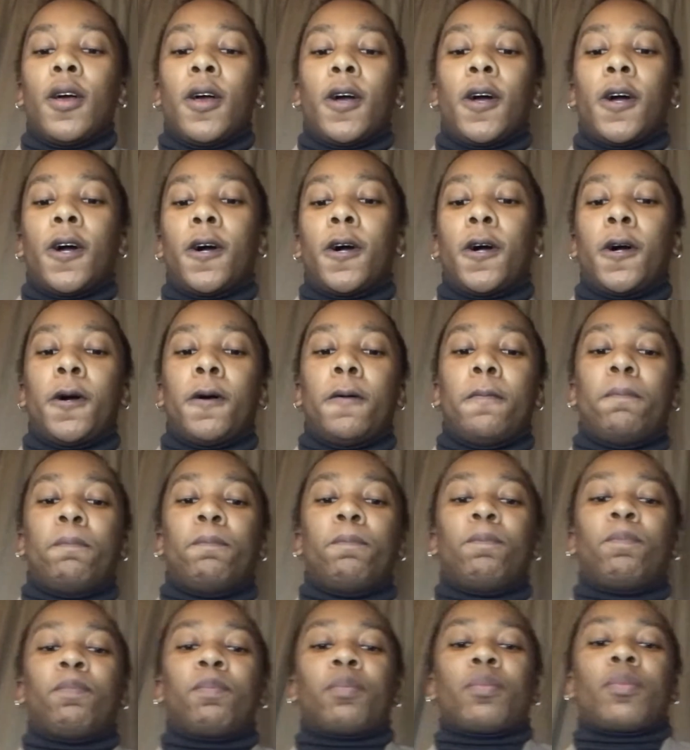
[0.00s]

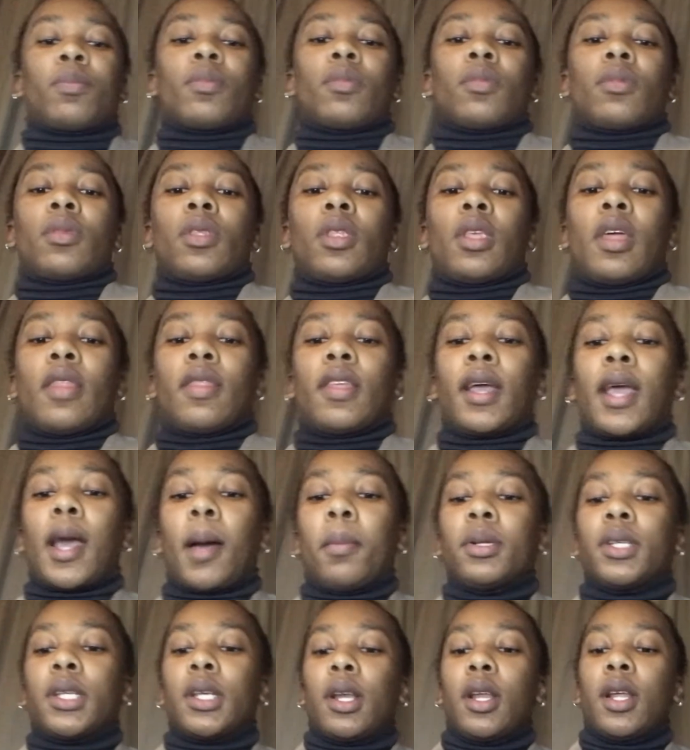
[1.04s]
The
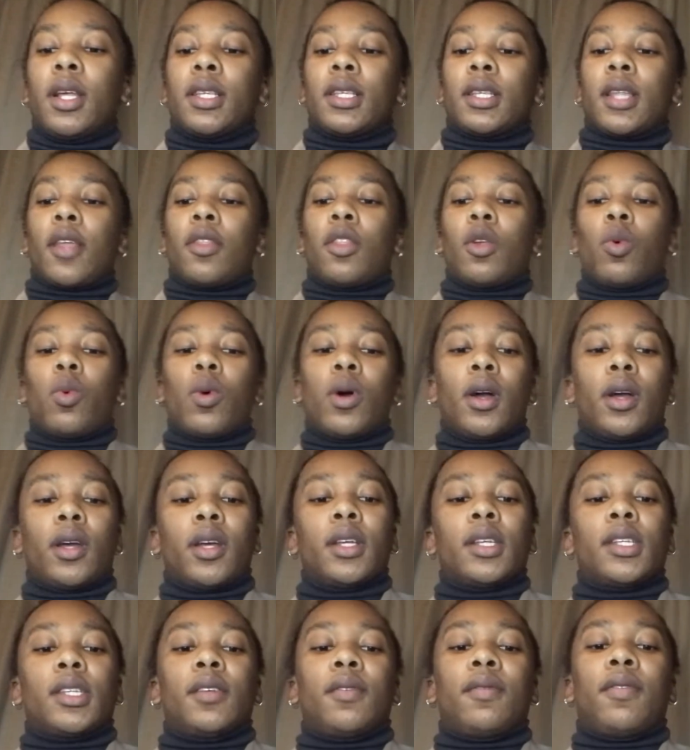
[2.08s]
capitalist and the
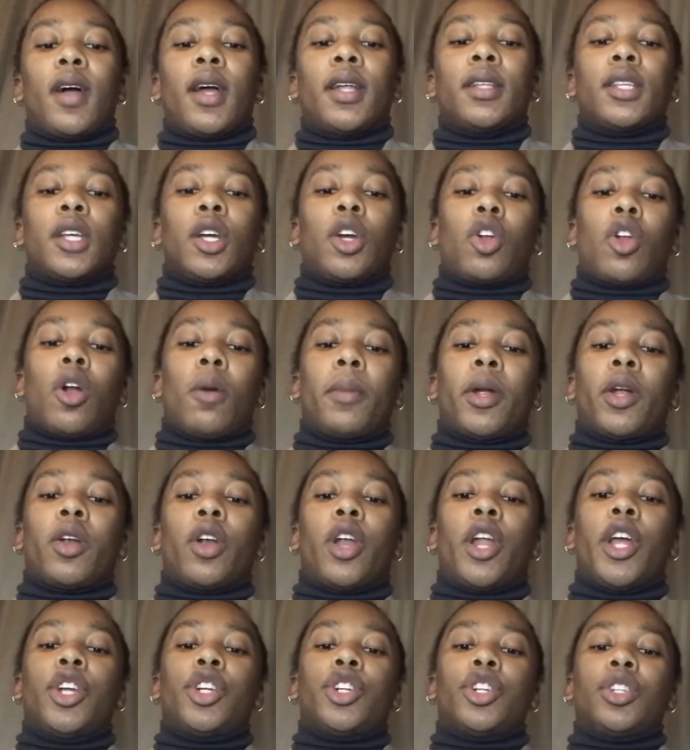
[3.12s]
workers defines economic
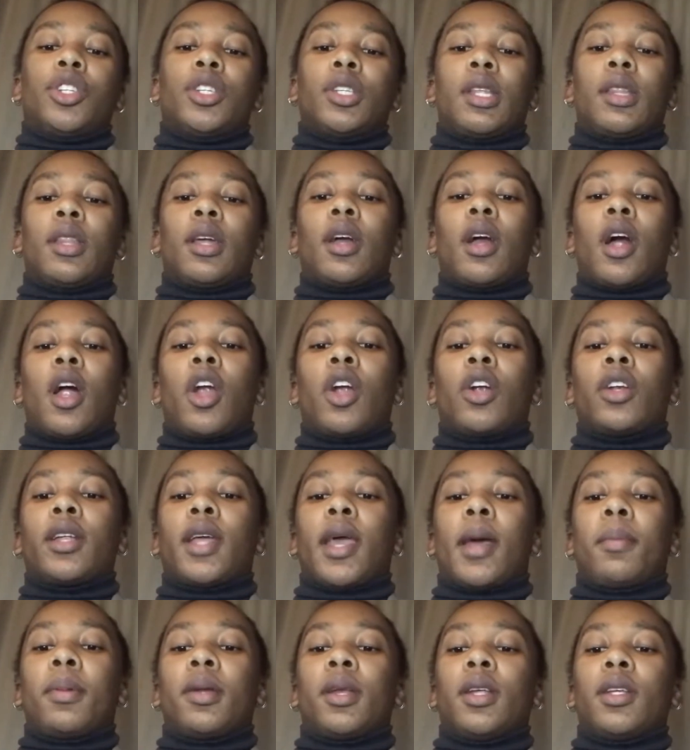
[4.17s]
relations in the current
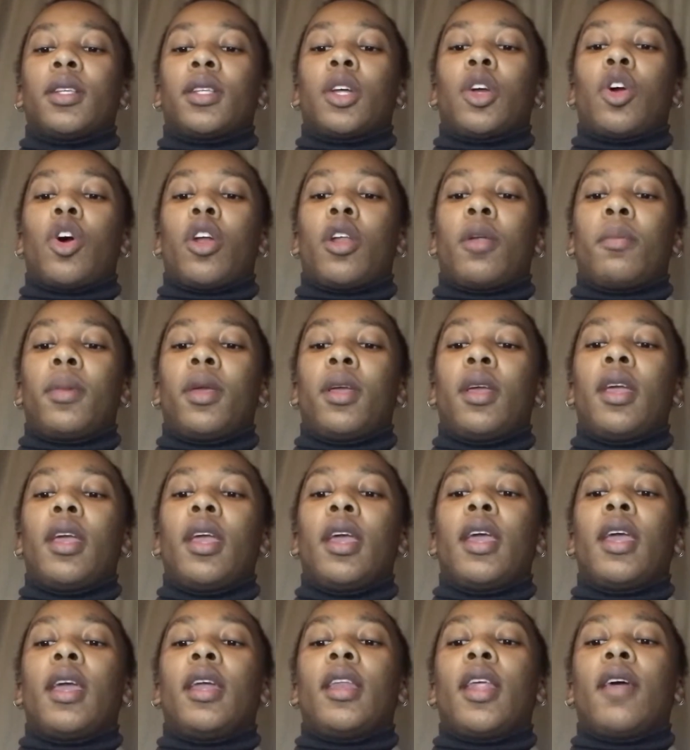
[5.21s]
capitalist economy
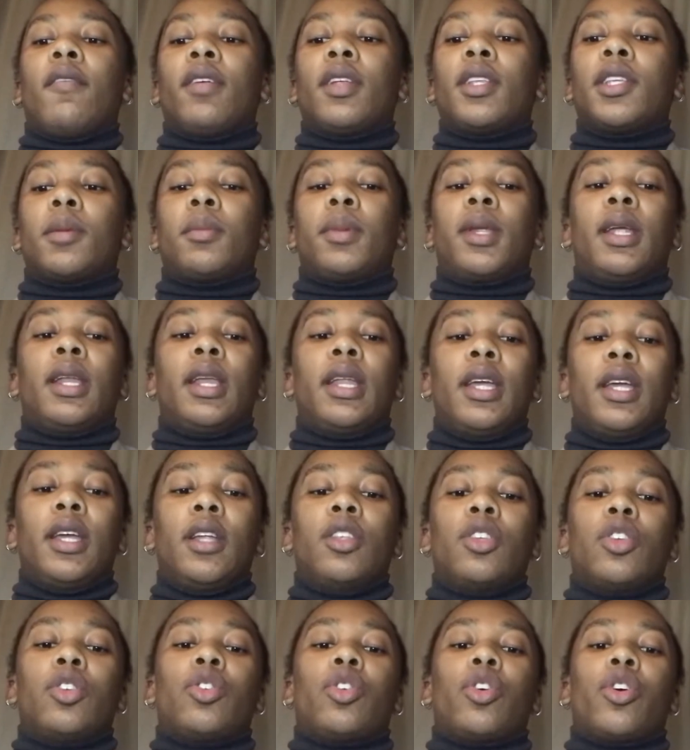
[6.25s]
inevitably
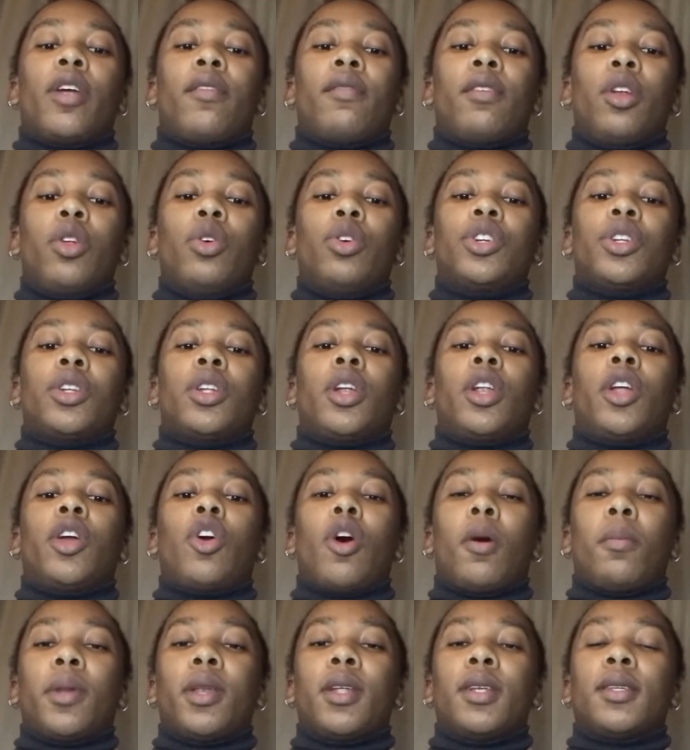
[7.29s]
leads to revolutionary
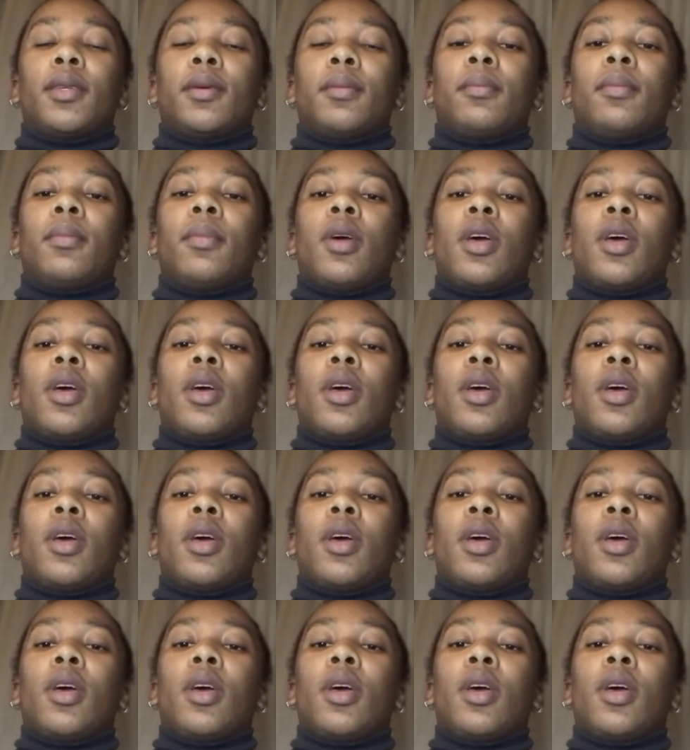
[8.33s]
communism.